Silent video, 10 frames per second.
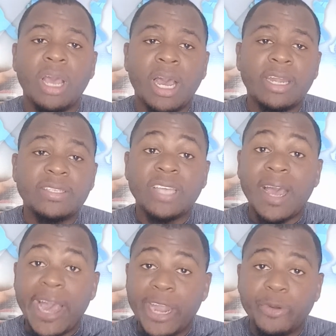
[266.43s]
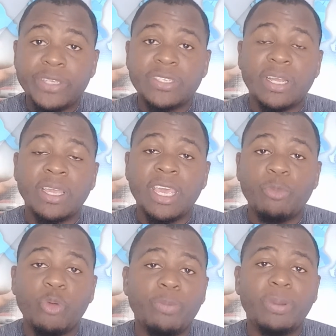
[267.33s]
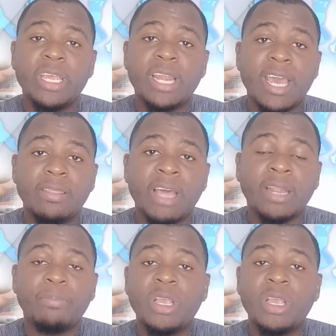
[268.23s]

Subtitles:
And it's a high-risk game when we play like that,